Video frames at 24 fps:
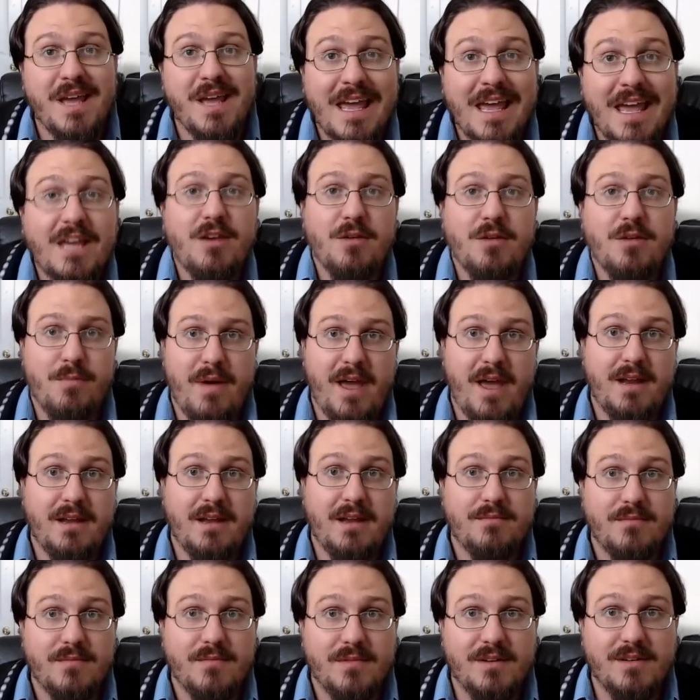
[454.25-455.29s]

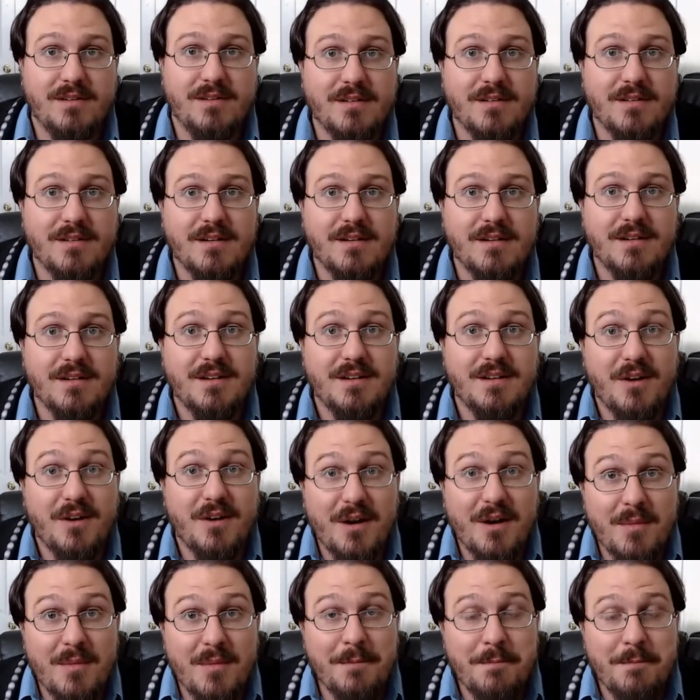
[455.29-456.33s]
incubated. You know what I
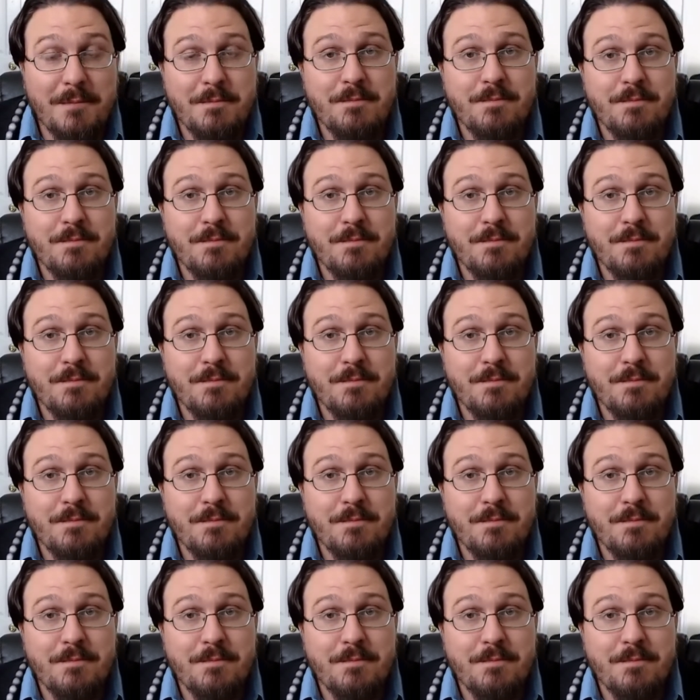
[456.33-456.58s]
mean?